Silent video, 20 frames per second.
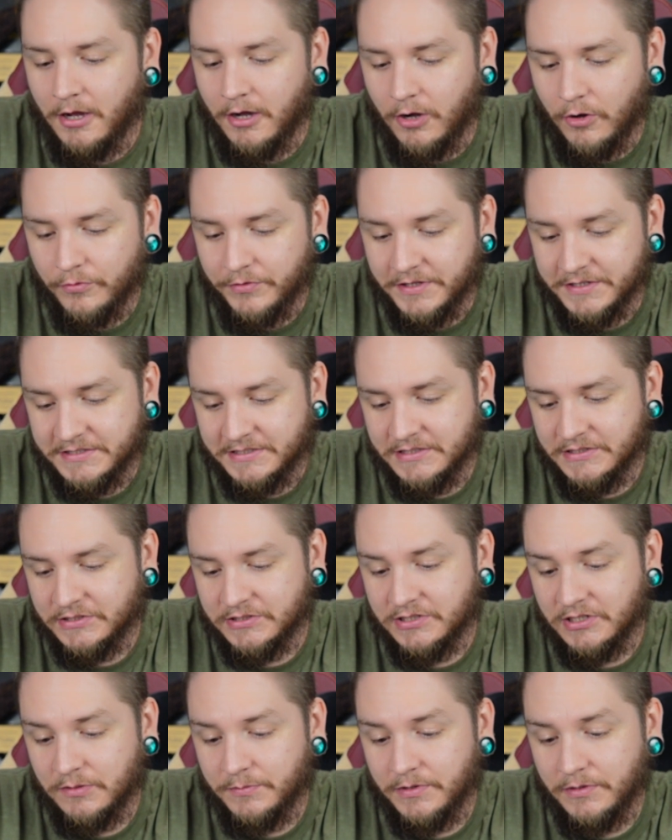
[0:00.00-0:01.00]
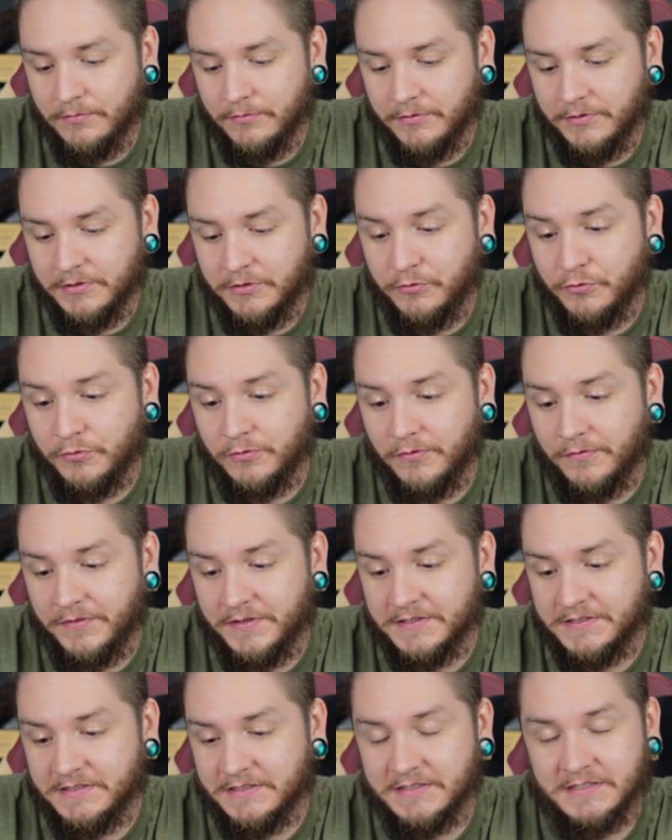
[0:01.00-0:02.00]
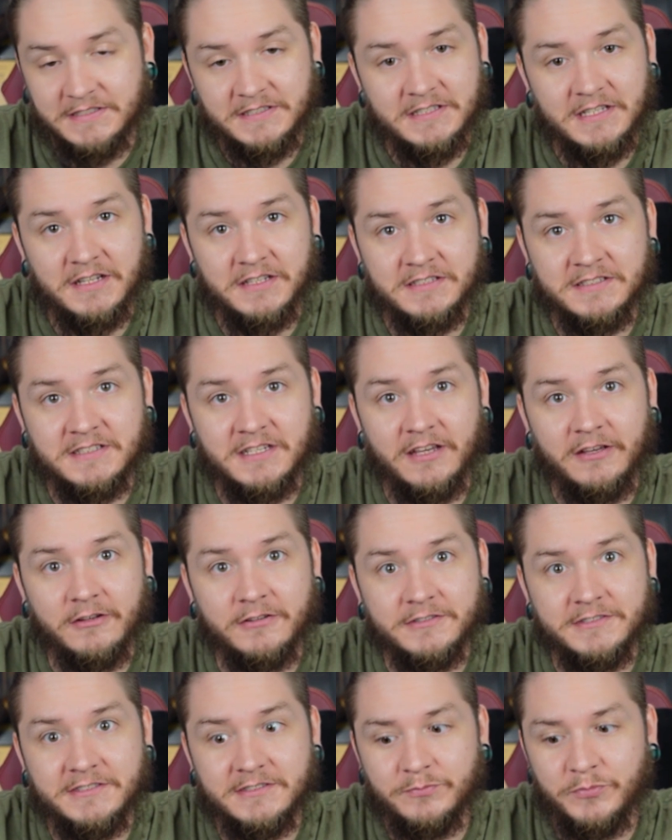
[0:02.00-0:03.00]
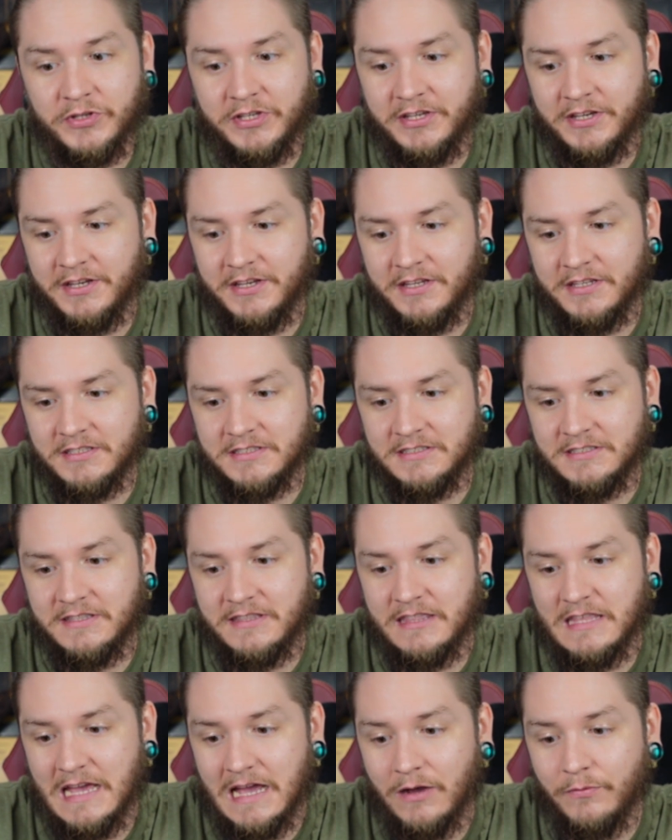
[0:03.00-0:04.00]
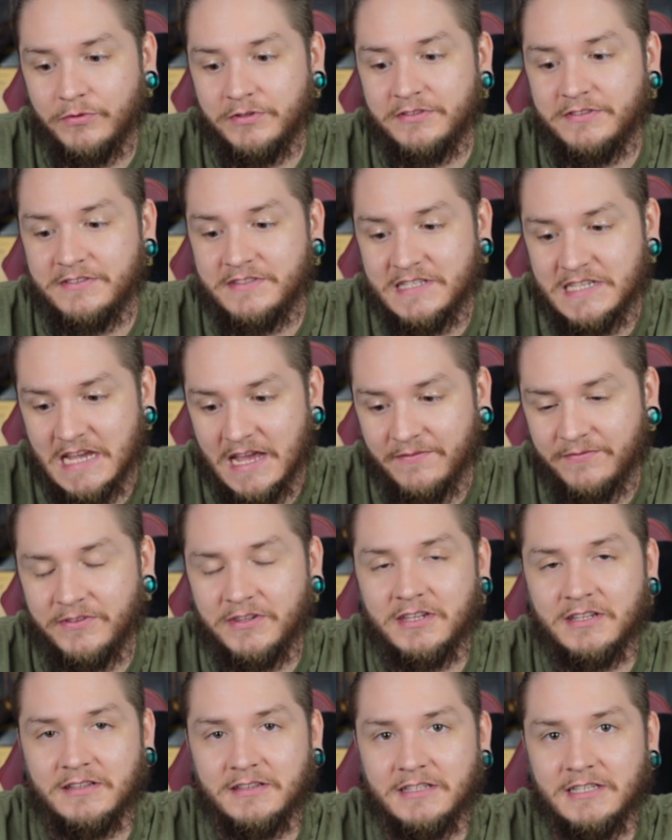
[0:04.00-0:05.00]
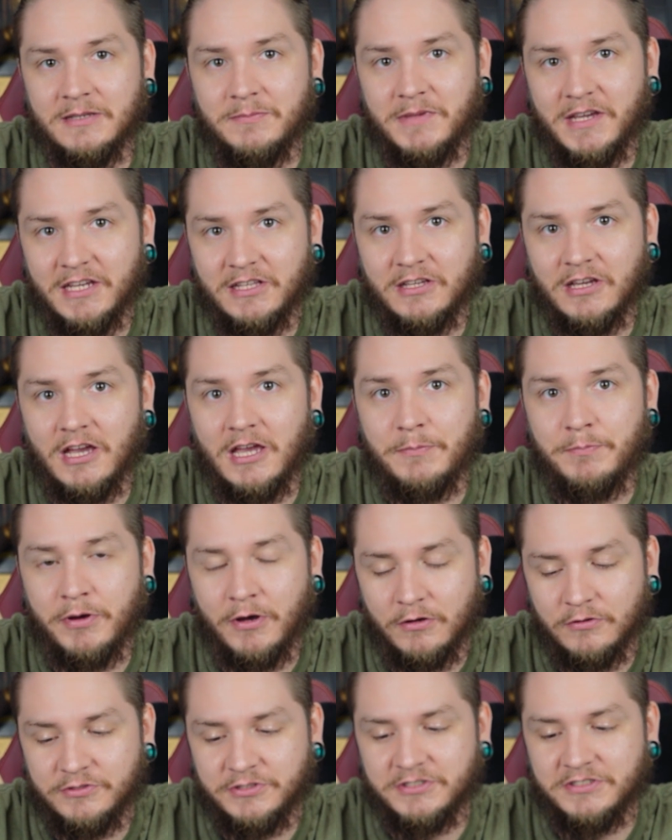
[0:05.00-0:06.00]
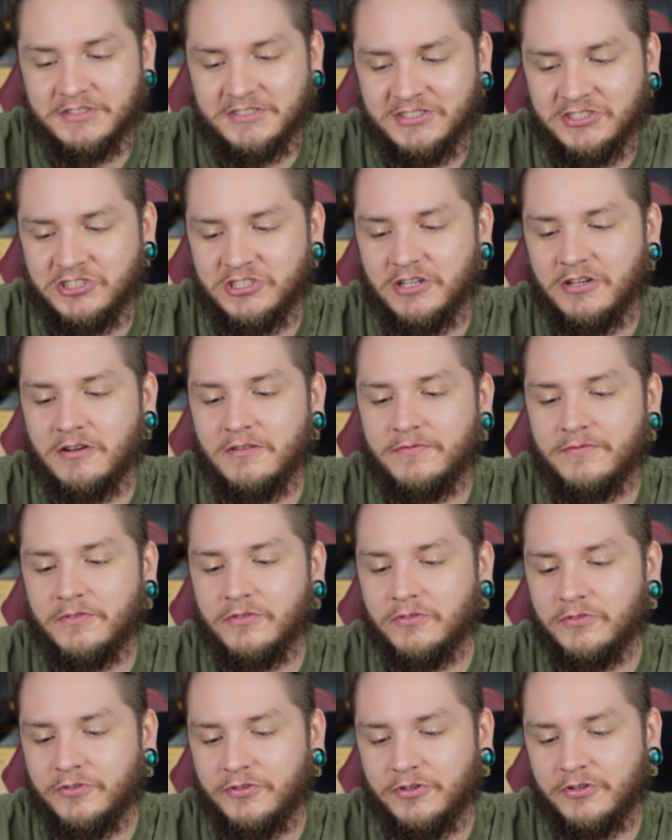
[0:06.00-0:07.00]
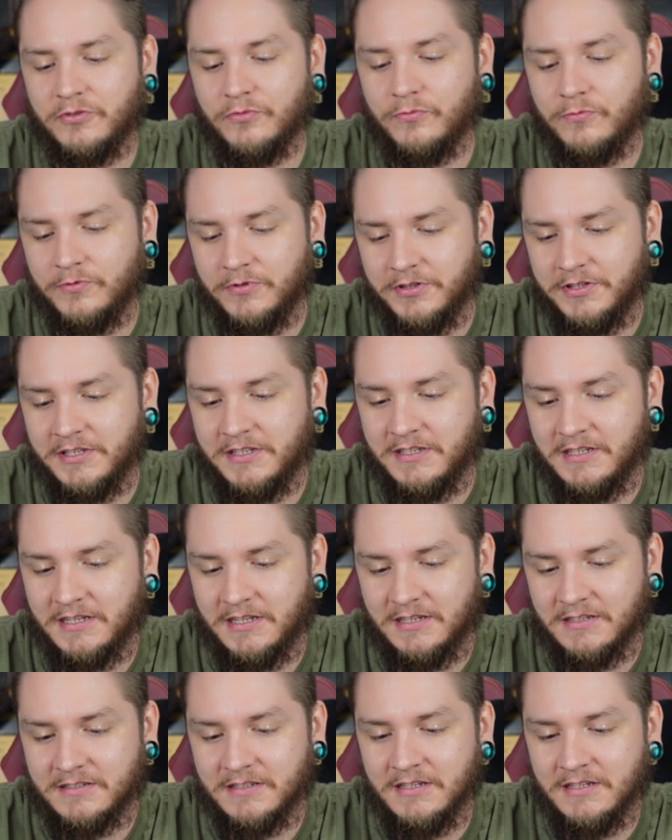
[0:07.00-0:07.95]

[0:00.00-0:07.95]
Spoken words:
Oh, this is going to be really cool if this is a set of scales, because that would definitely make a potions shelf look really neat.